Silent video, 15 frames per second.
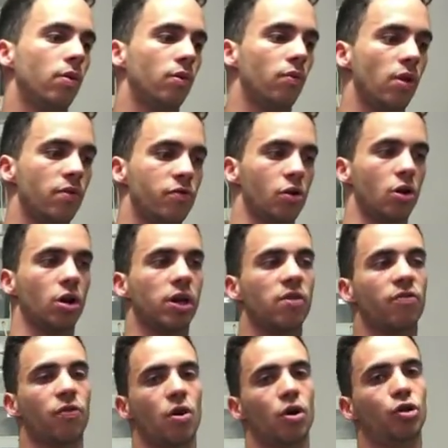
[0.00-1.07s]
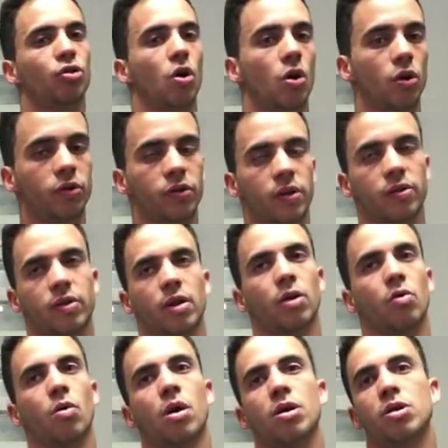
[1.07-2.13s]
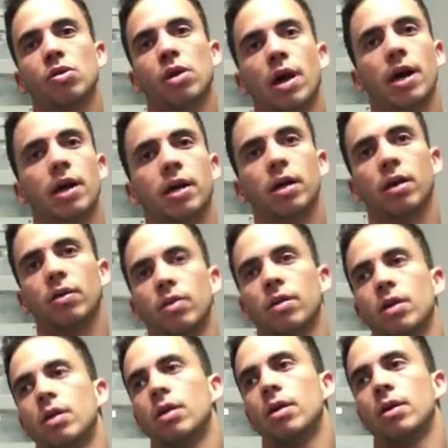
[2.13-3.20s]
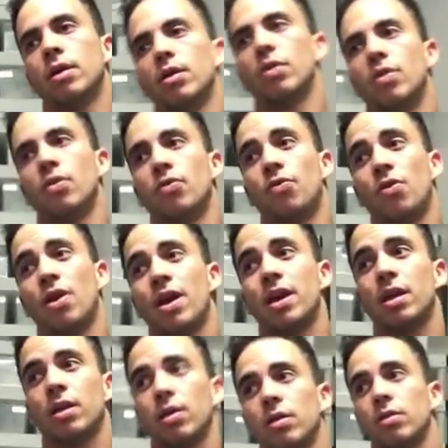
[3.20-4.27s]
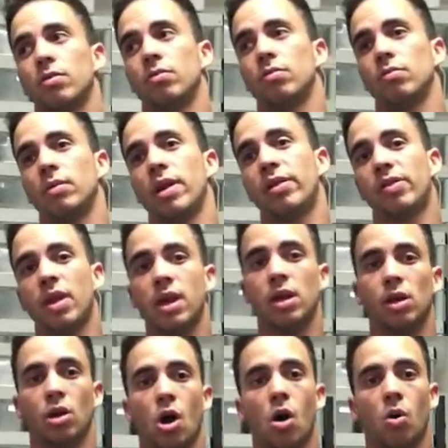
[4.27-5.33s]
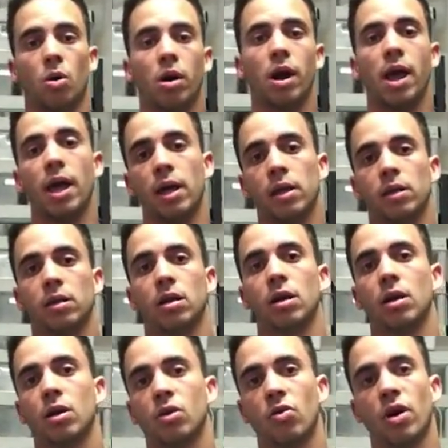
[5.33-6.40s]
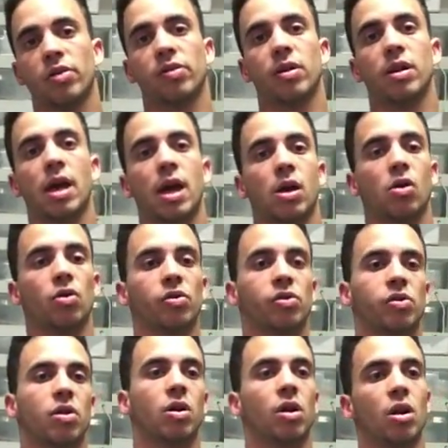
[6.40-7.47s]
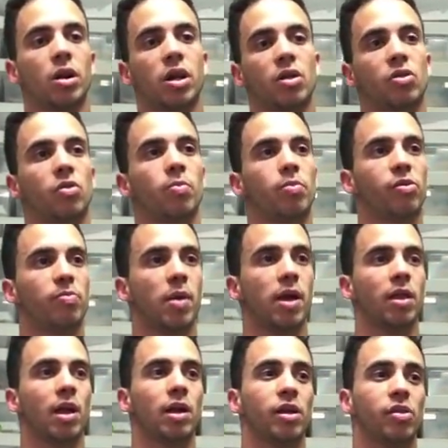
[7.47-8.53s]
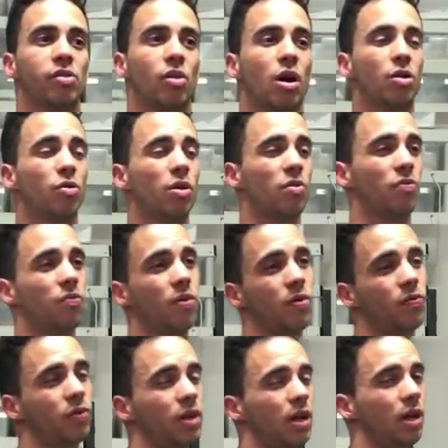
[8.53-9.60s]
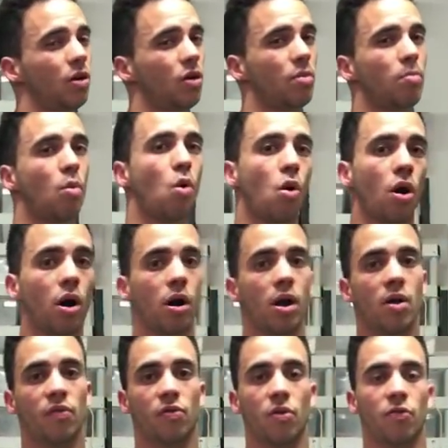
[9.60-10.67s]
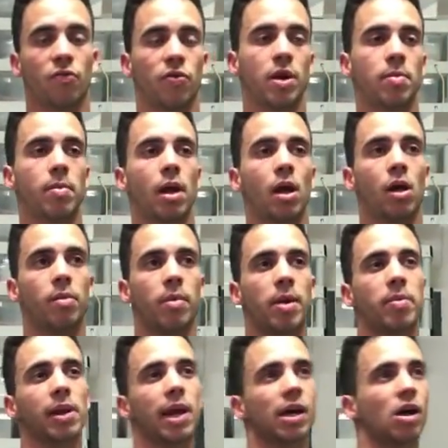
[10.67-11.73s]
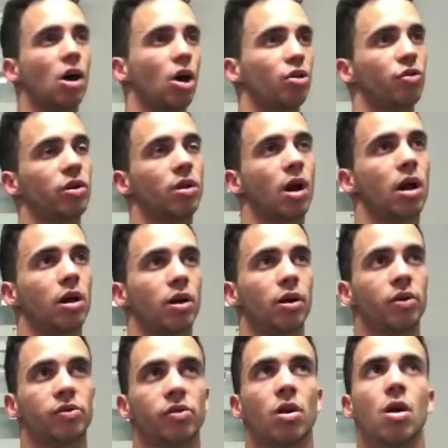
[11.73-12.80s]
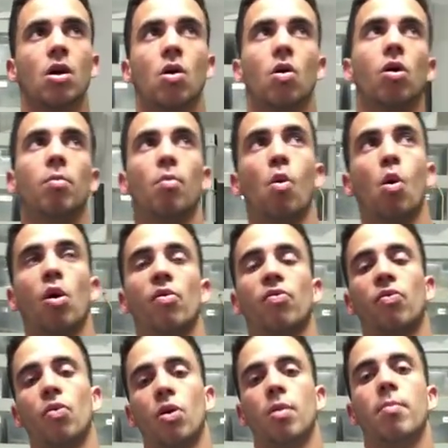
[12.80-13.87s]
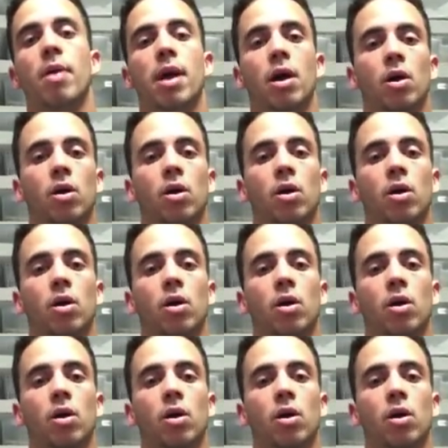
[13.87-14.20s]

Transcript: if you're looking for adults, it's gonna run you like, for like, let's say lower end crested geckos, you're looking to spend at least 150 or more for a female, and maybe like $100 or more for a male,